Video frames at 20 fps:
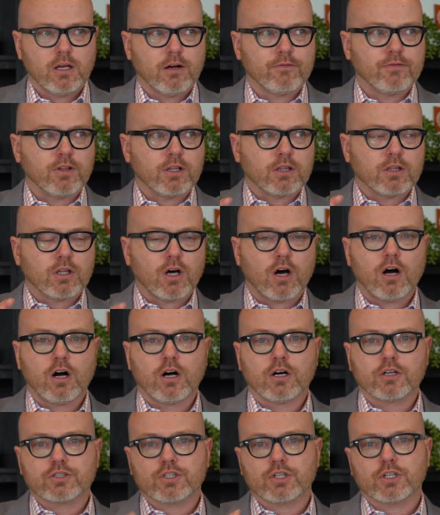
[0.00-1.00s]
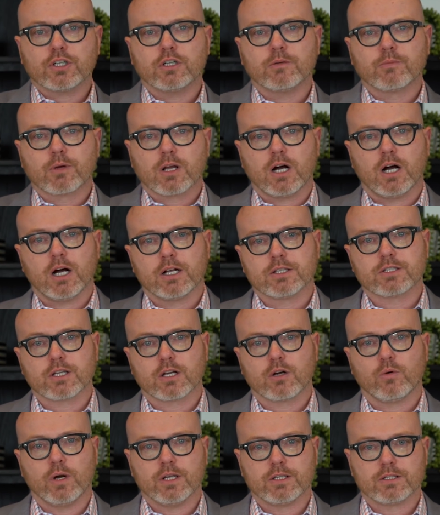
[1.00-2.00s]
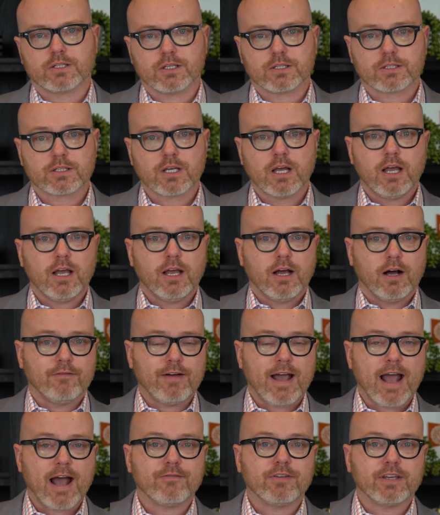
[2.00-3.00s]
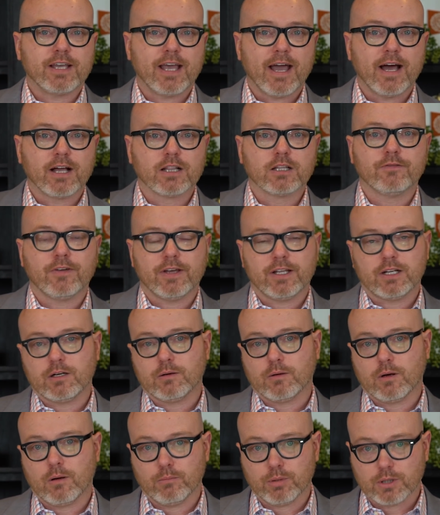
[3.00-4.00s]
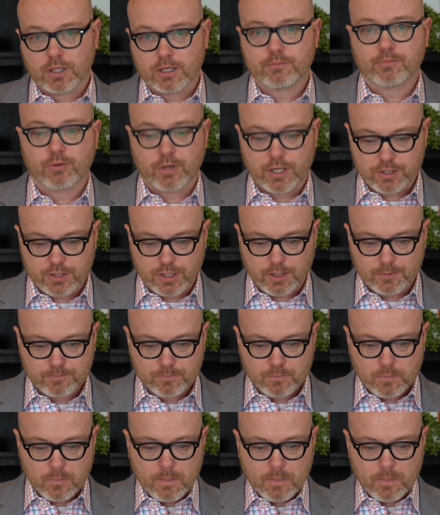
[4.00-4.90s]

of the long-term consequences of having elevated blood pressure.